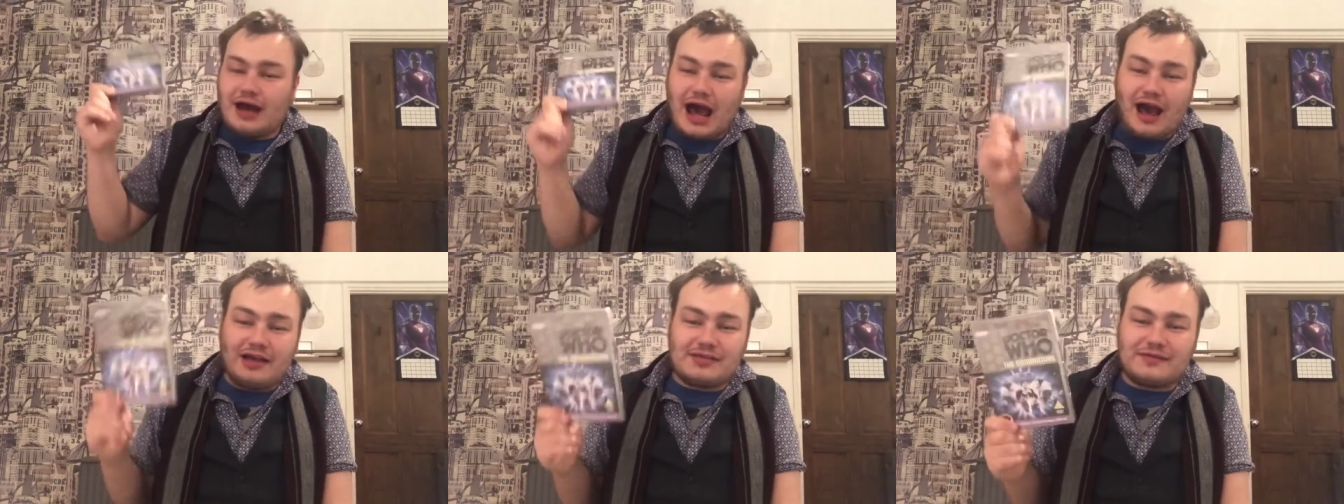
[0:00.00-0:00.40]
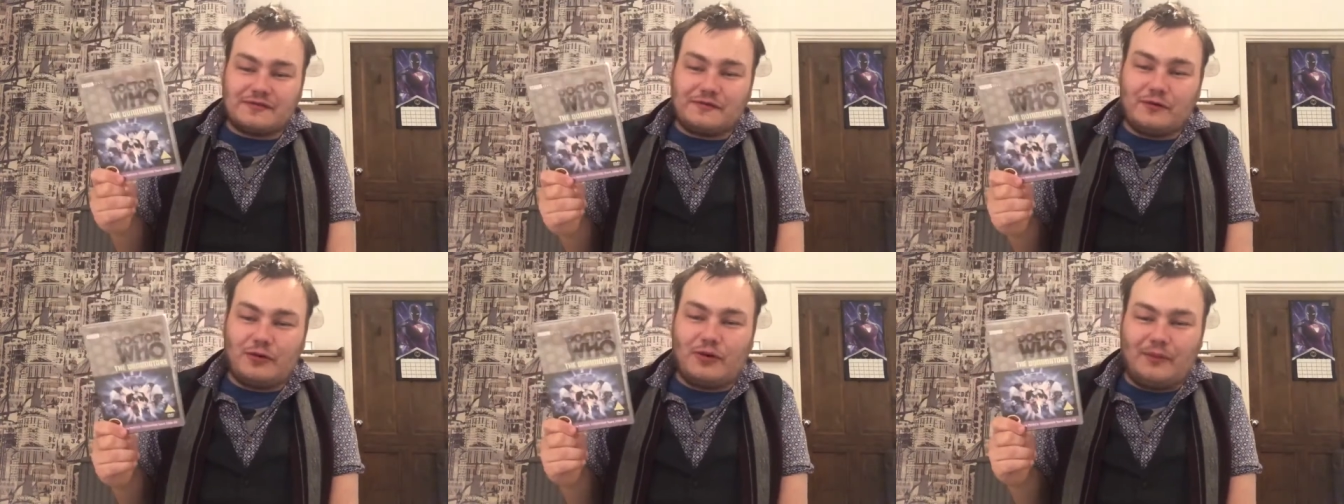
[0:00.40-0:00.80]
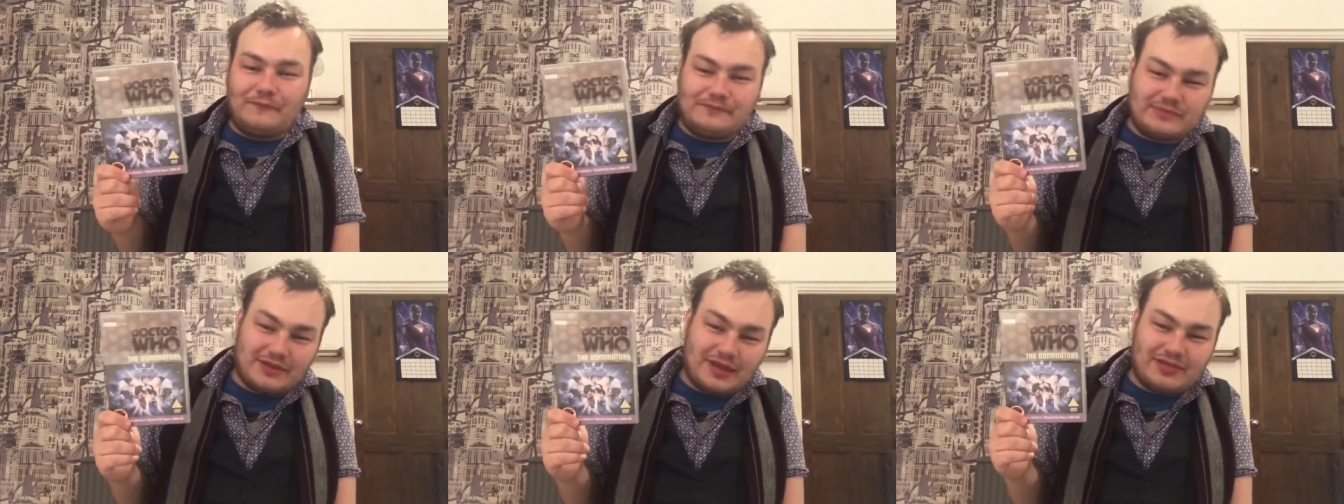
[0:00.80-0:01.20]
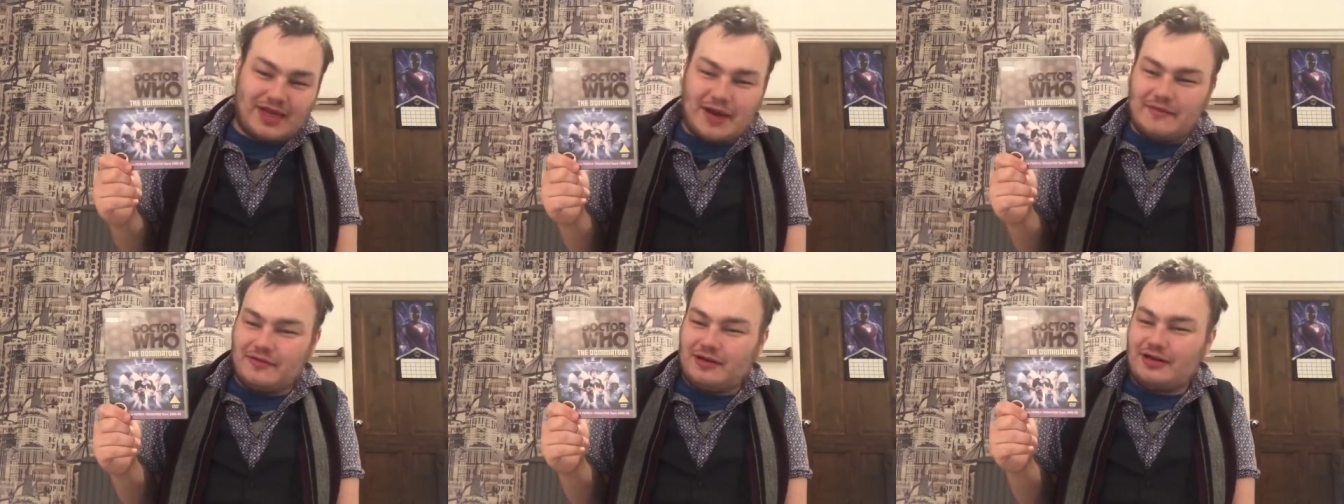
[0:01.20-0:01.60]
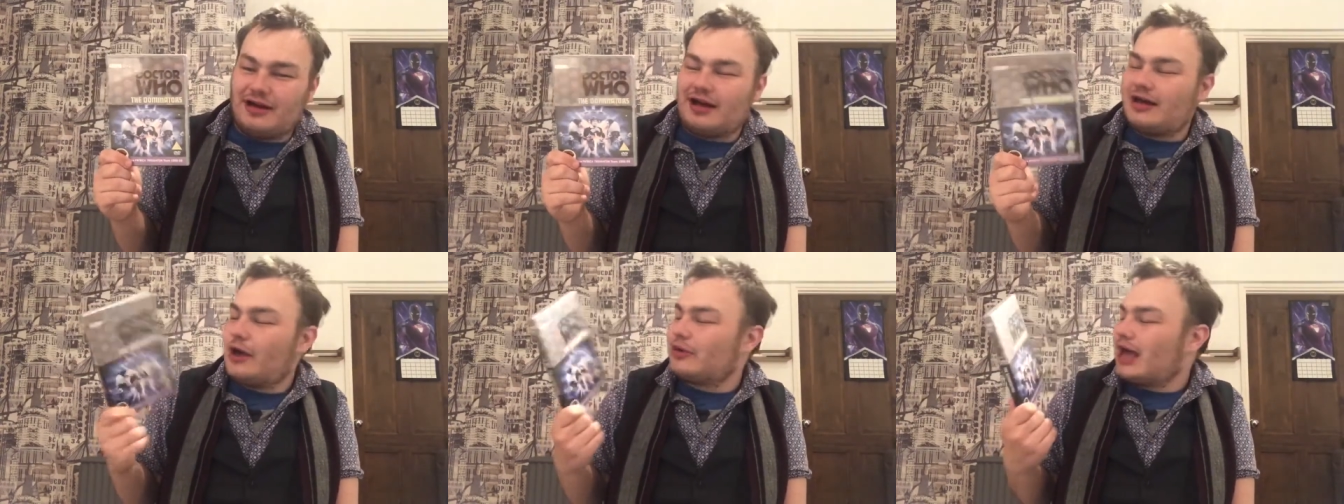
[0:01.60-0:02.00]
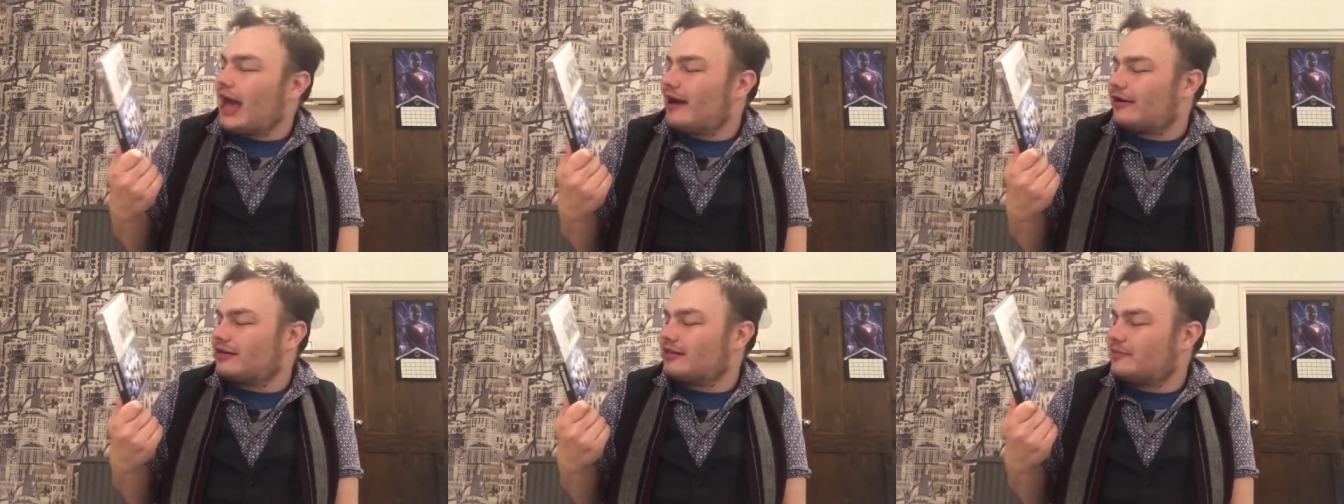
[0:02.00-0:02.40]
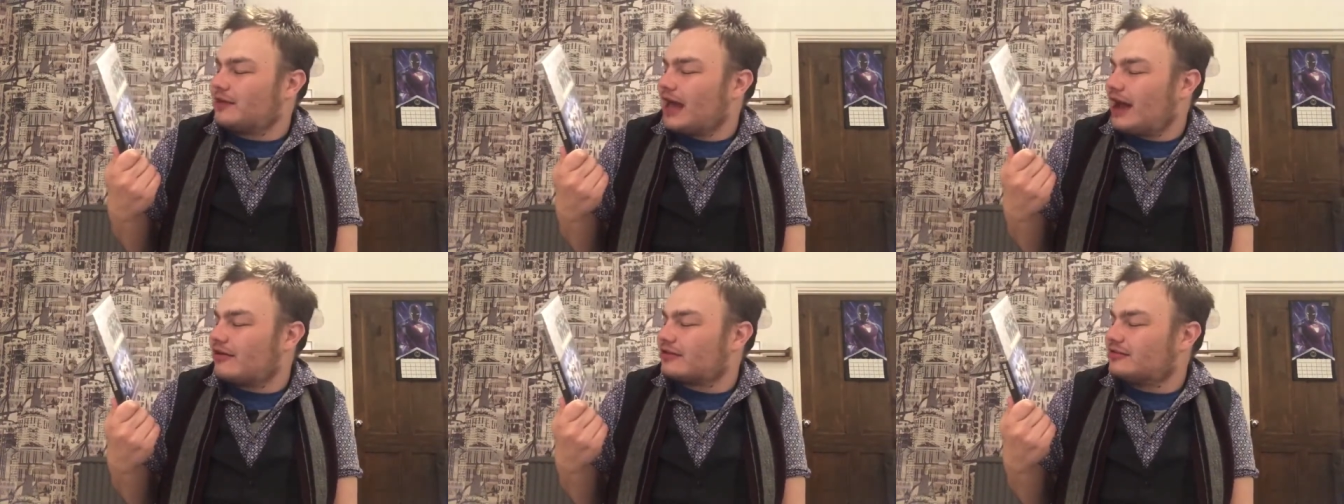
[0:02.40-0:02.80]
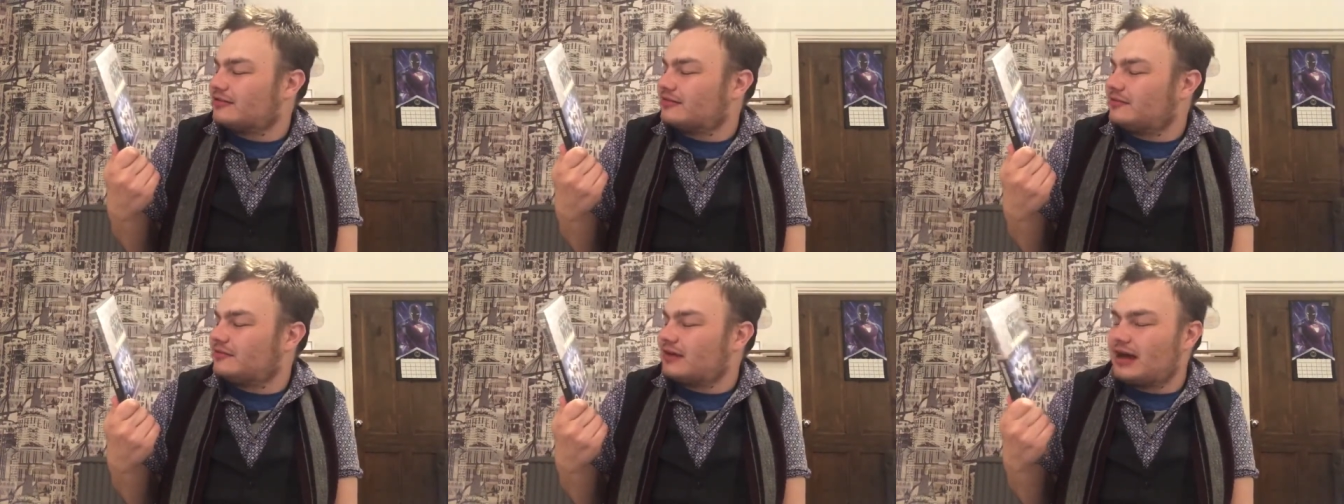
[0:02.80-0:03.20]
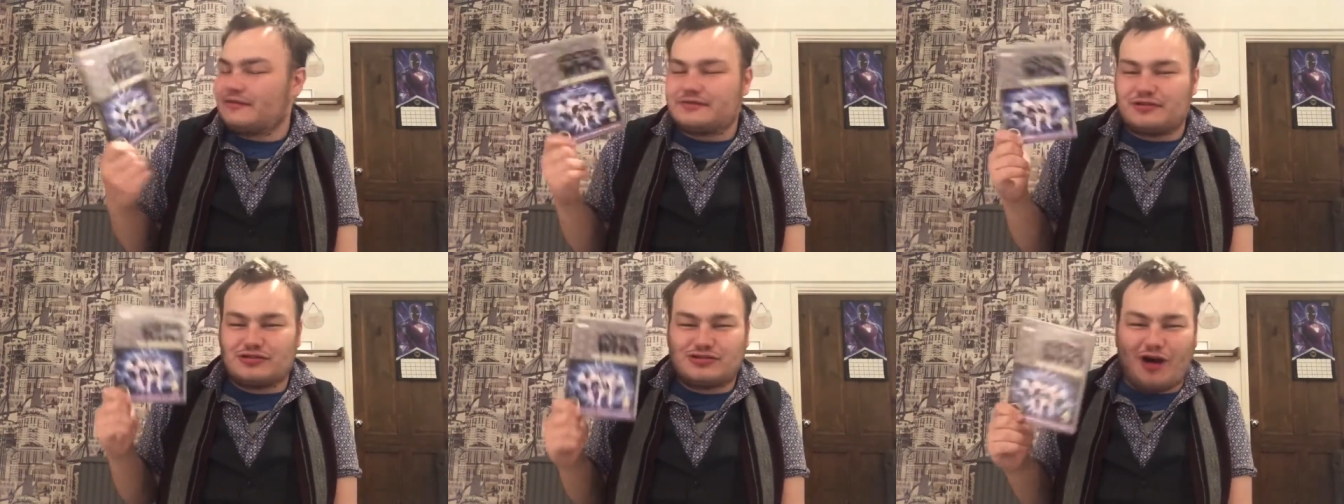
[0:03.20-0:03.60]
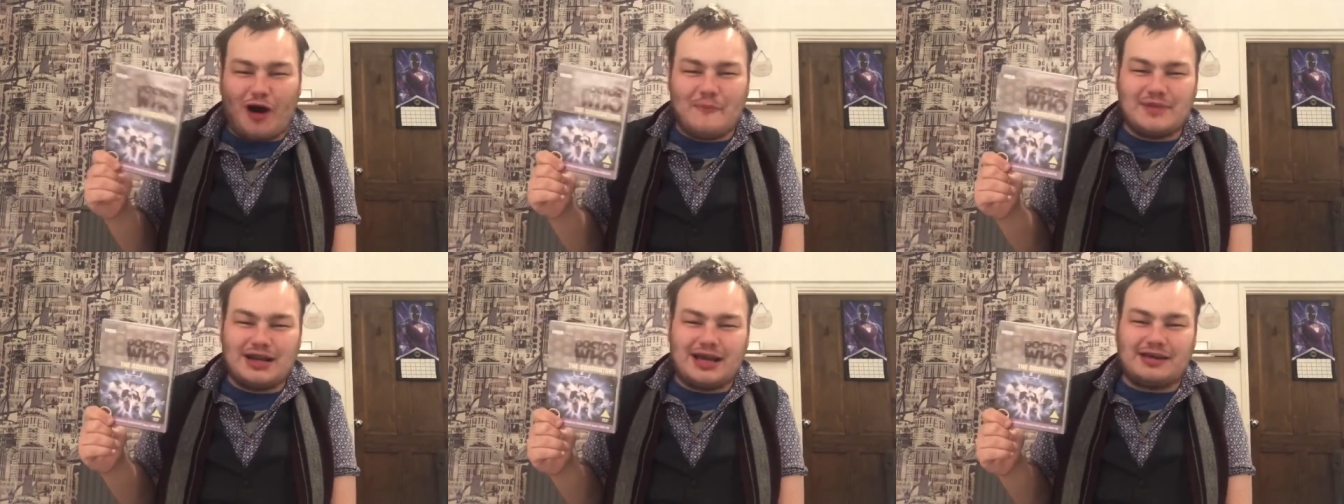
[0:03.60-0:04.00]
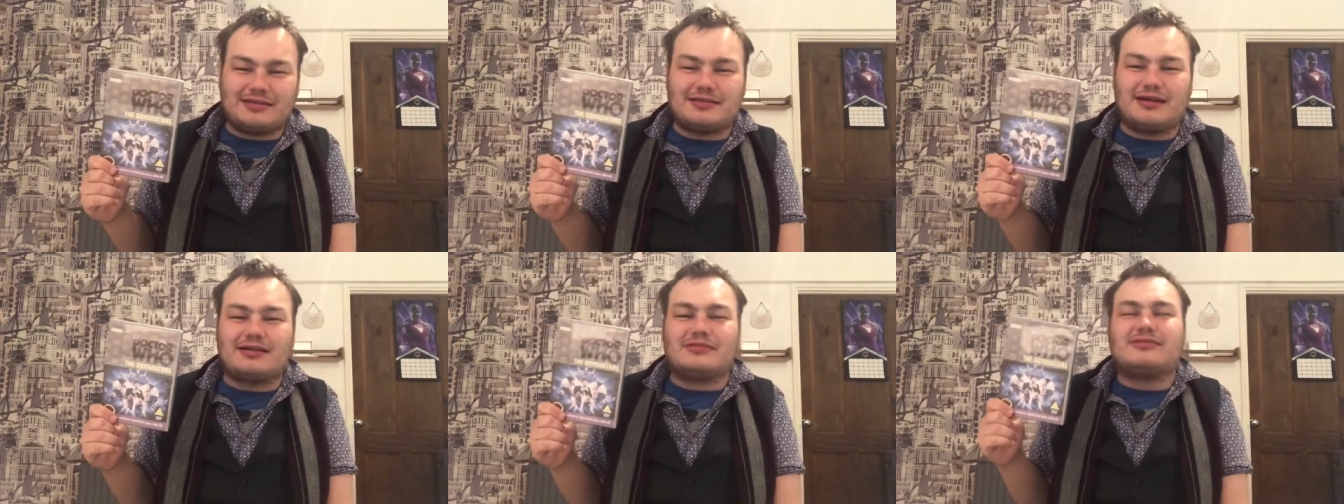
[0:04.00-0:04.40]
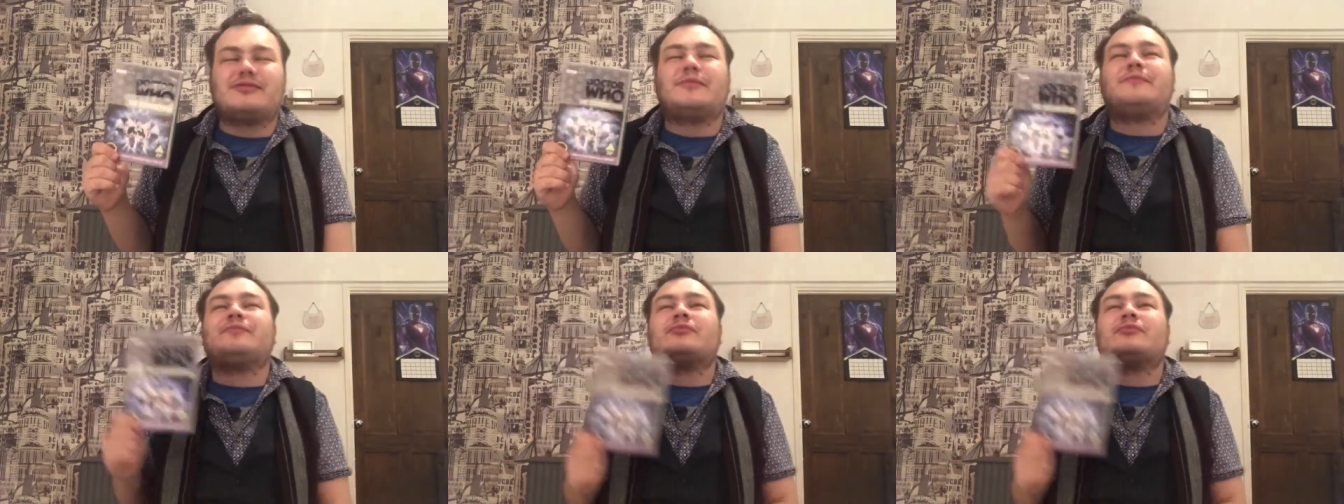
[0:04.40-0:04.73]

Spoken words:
As for them characters themselves, the Dominators,